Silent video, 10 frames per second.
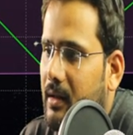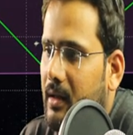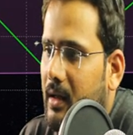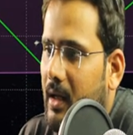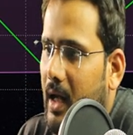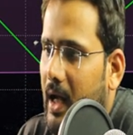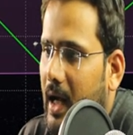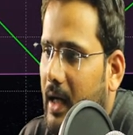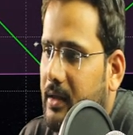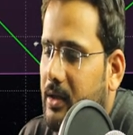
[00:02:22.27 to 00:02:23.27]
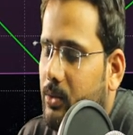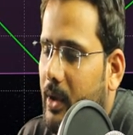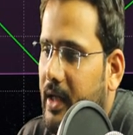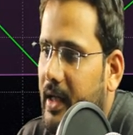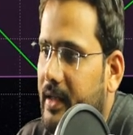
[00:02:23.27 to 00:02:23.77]
at
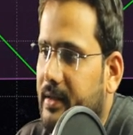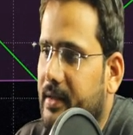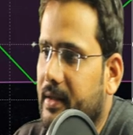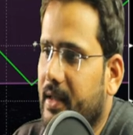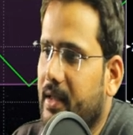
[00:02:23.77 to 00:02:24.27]
2813,